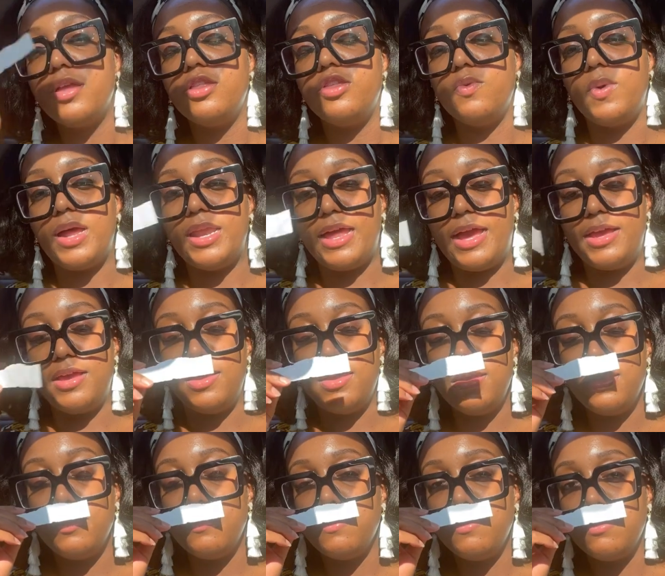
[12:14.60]
do I like
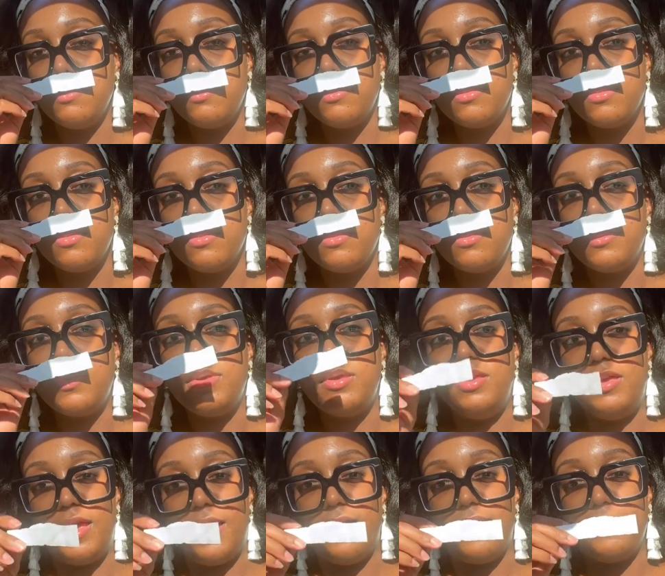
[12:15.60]
it?
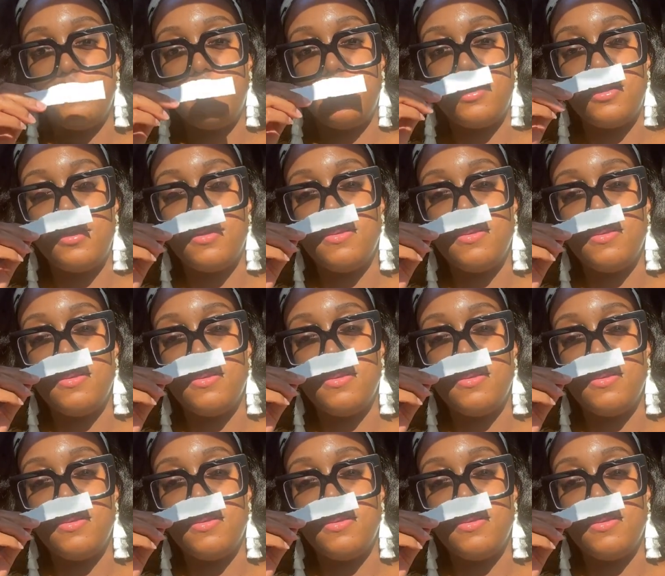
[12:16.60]
Yes.